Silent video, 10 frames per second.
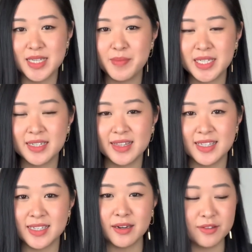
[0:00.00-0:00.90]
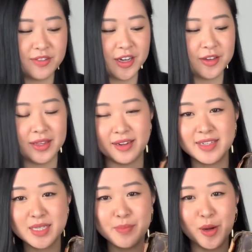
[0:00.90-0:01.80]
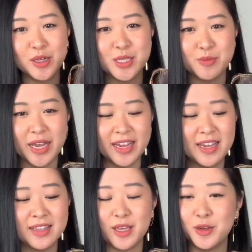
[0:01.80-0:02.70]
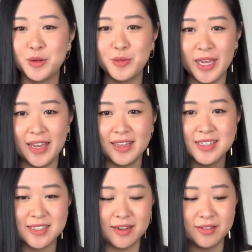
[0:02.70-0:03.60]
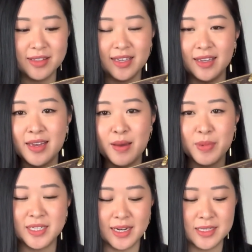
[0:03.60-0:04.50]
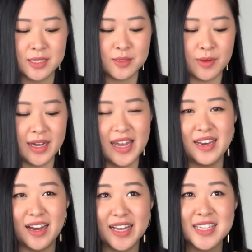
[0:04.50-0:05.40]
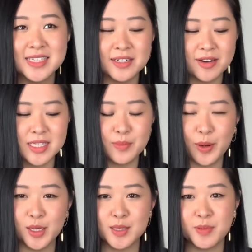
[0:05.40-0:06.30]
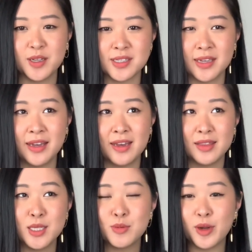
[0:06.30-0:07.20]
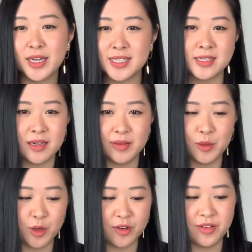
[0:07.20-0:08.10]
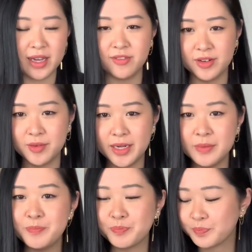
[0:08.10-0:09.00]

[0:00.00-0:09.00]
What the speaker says: I mentioned at the start of the video, there is a bonus way that you could wear and style the pochette accessoire, and I consider it as a bonus because this won't necessarily work for everyone.